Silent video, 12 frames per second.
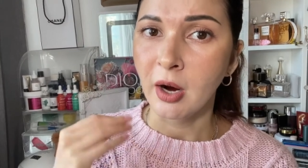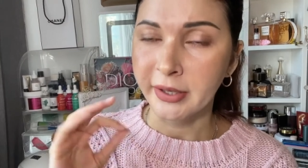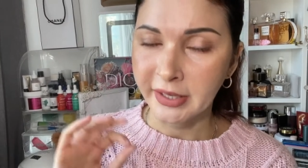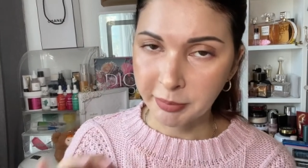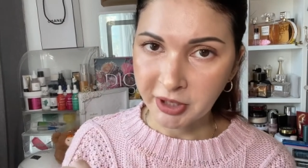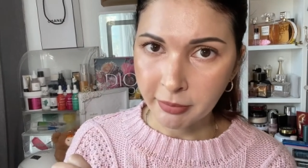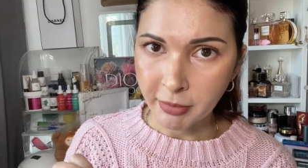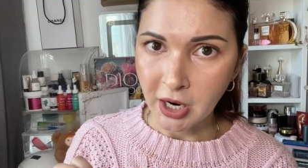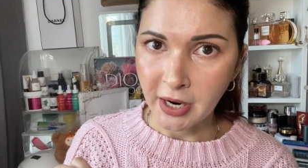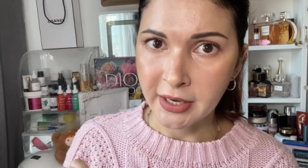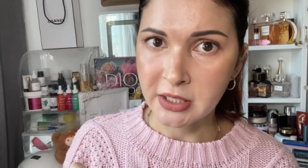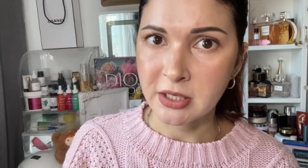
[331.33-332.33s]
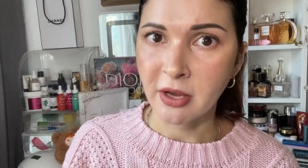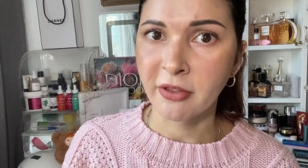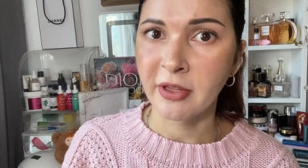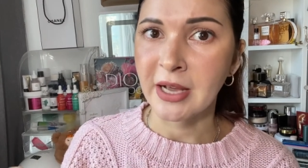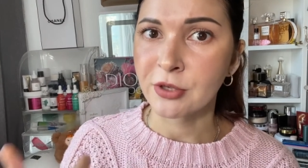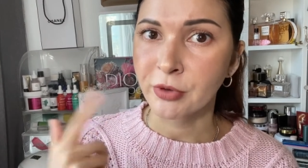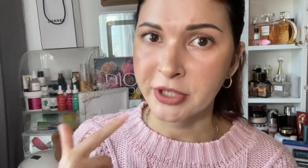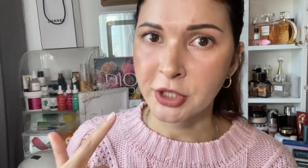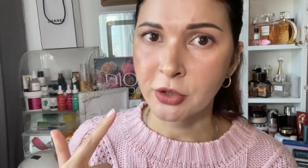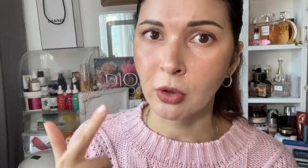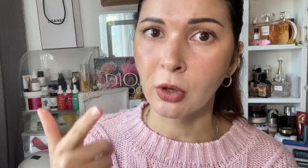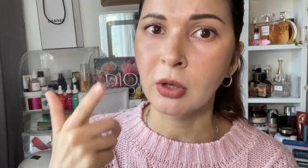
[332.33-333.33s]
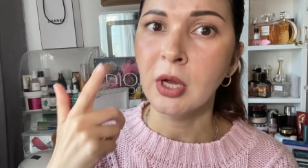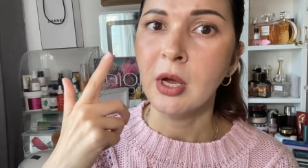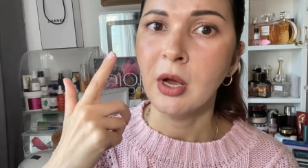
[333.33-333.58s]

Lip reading: keep it in mind that retinoids